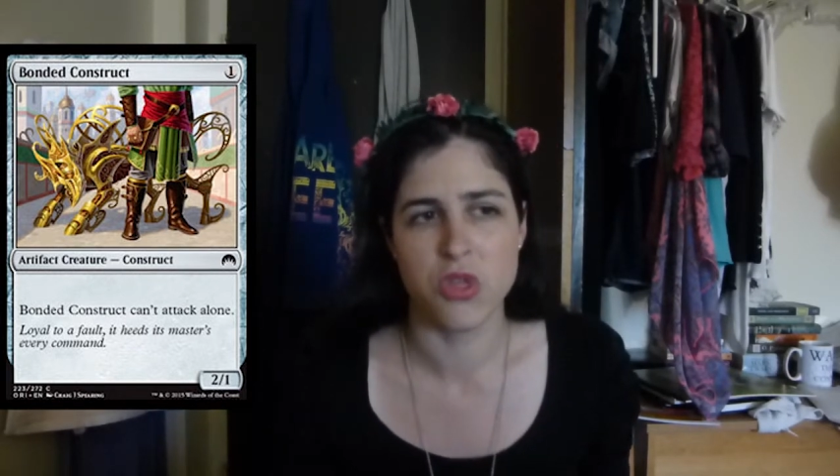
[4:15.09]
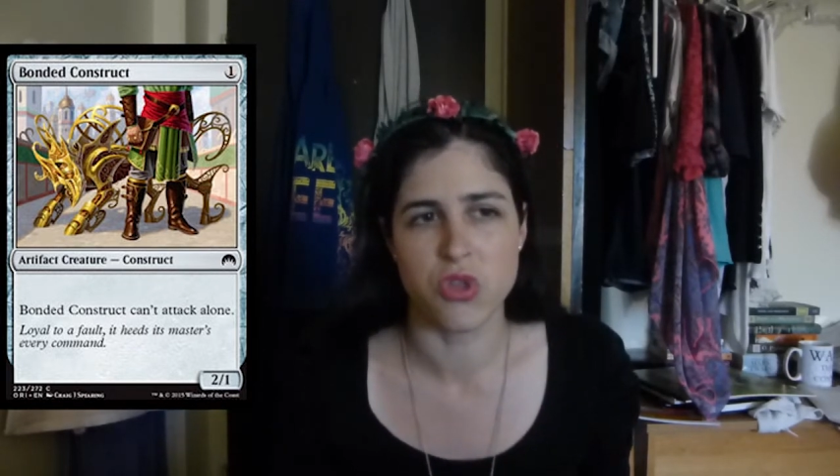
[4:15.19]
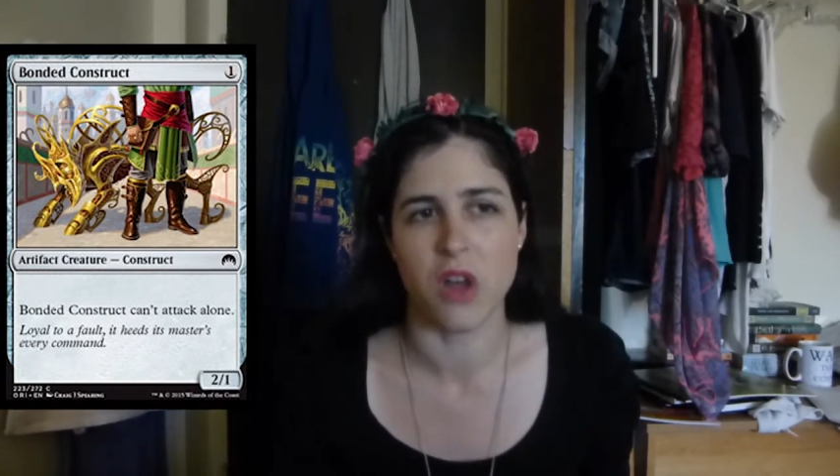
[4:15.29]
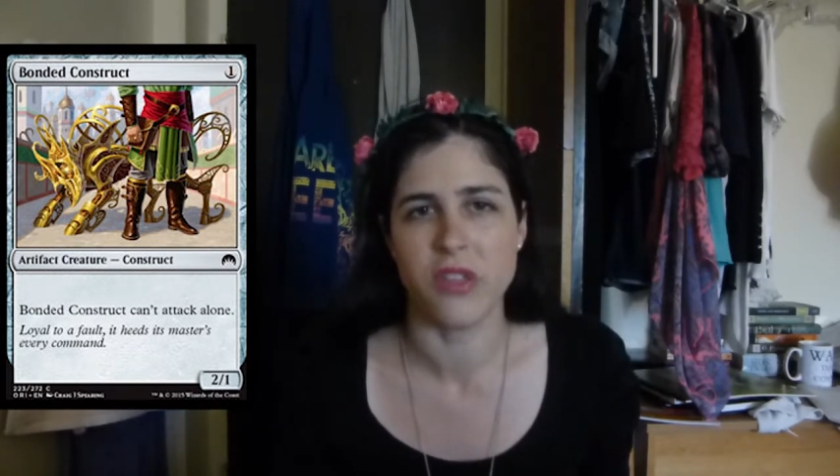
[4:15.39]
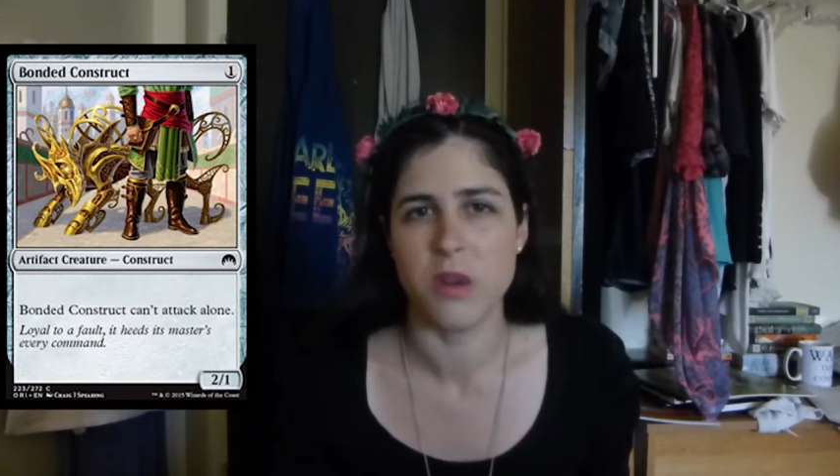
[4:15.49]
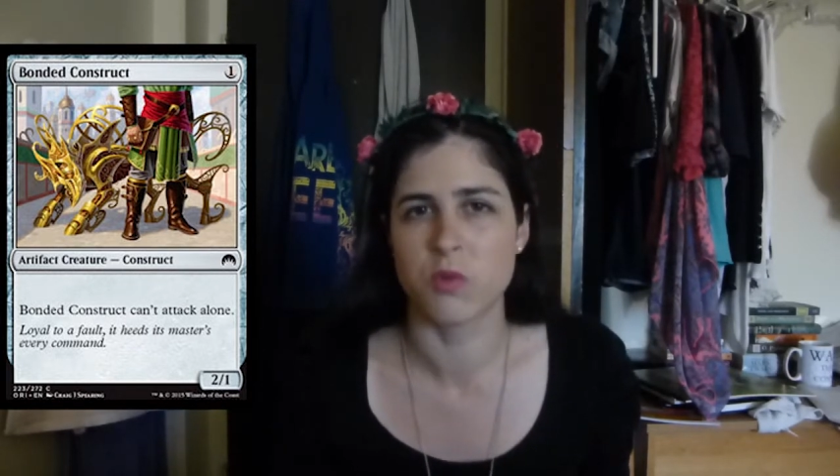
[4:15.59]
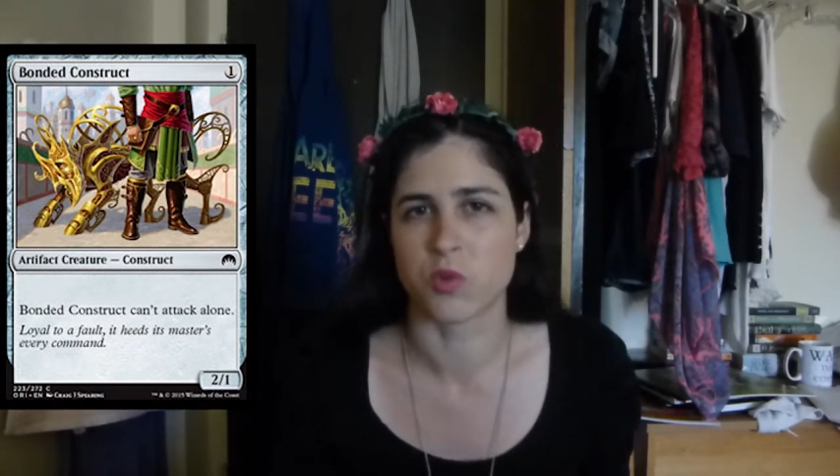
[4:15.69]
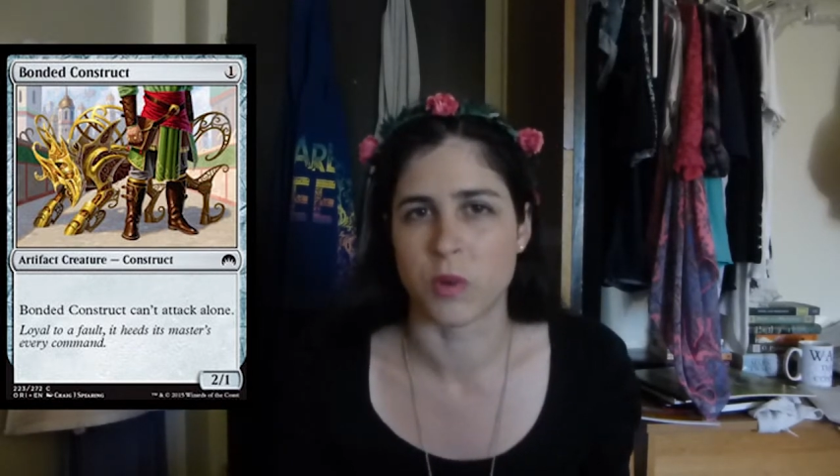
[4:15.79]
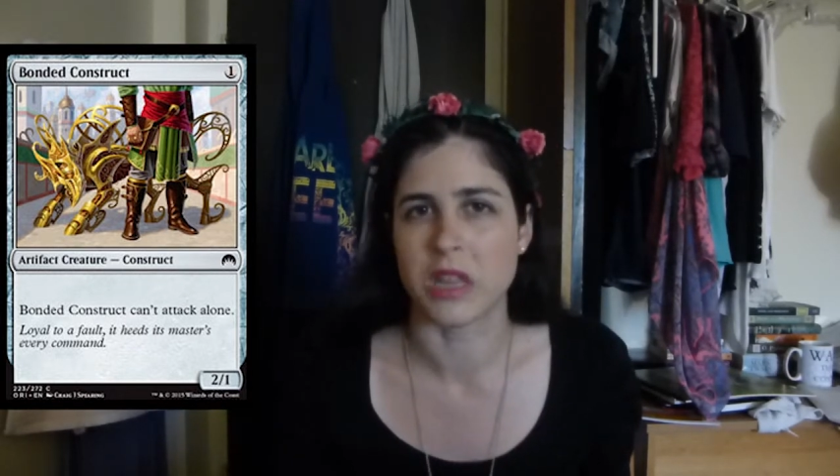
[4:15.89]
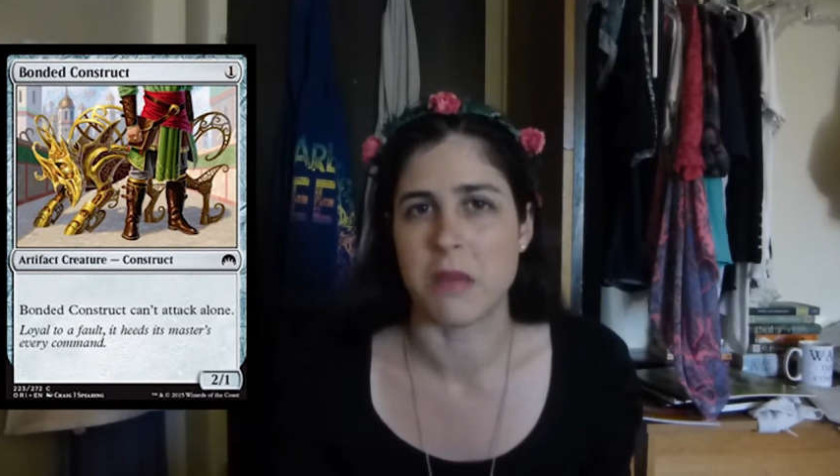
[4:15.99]
thought that it
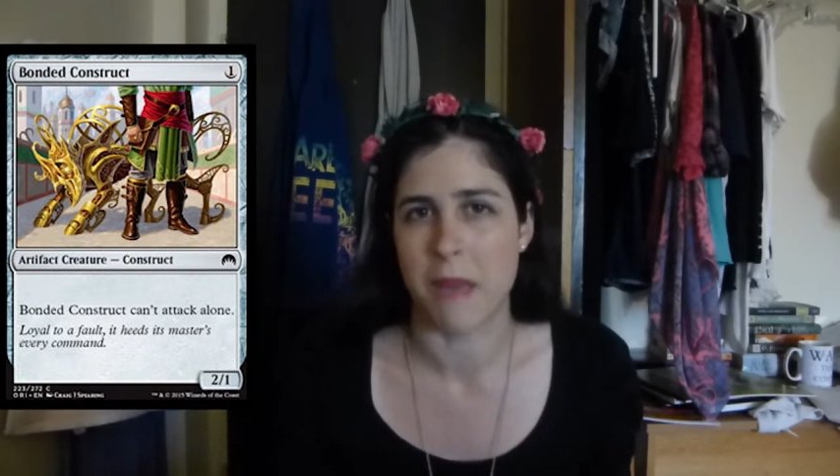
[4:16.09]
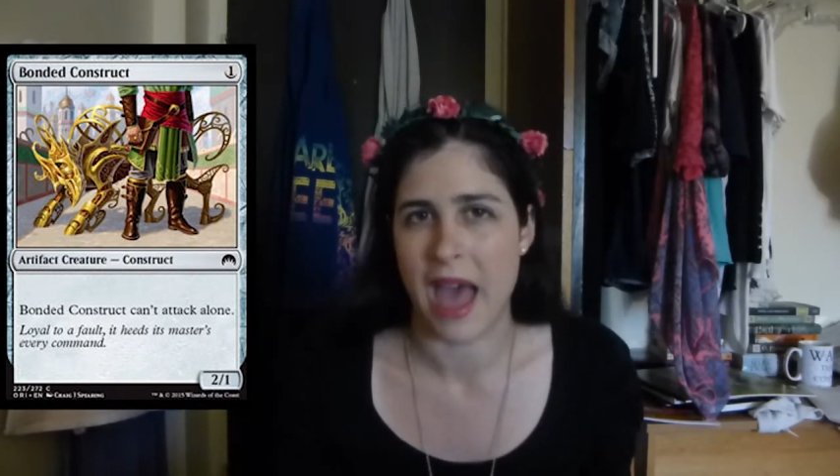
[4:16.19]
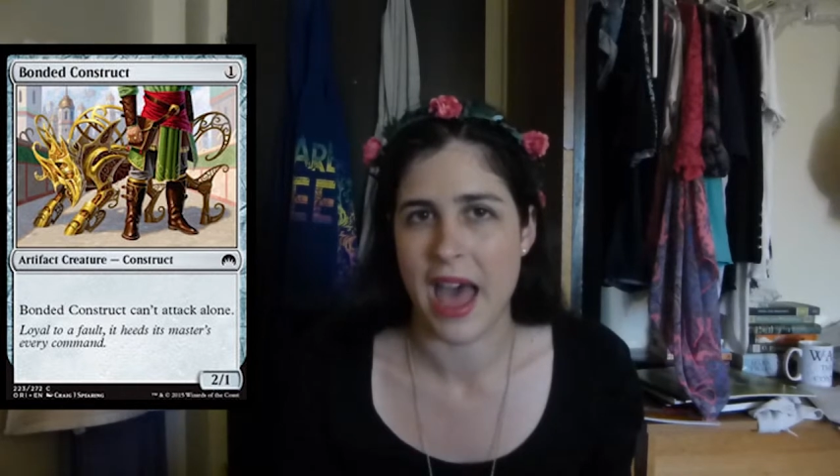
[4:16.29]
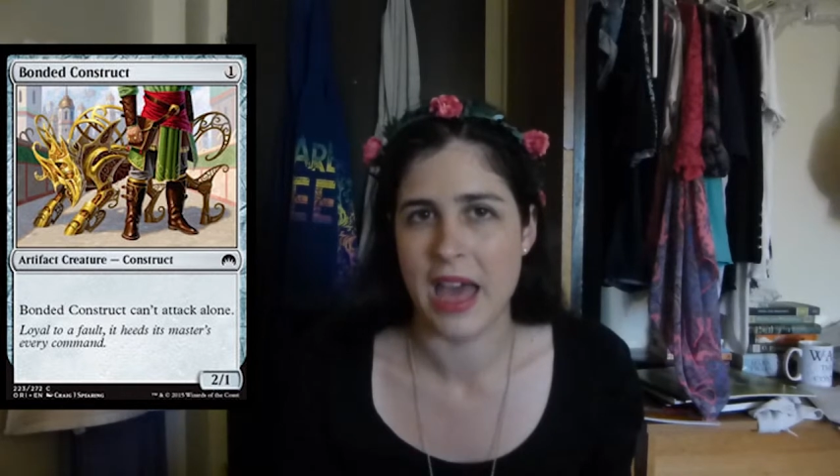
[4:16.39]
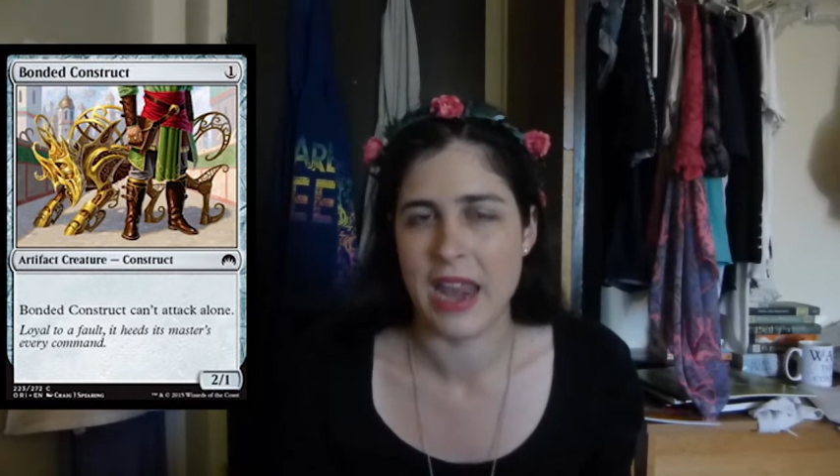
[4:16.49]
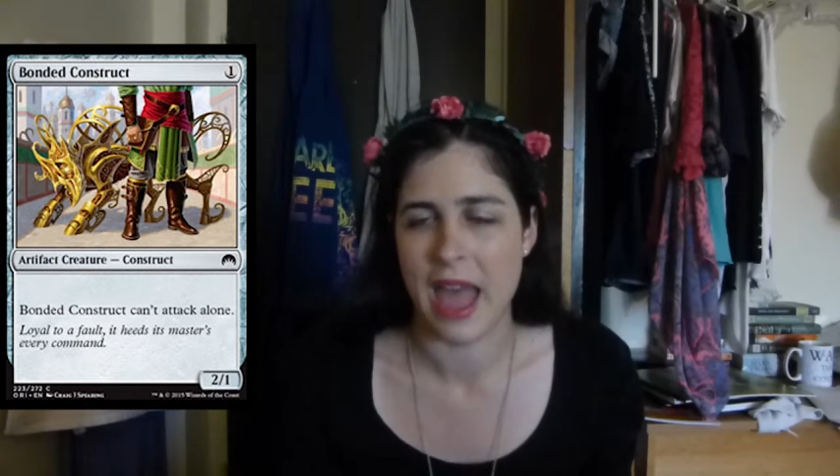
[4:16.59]
was really bad,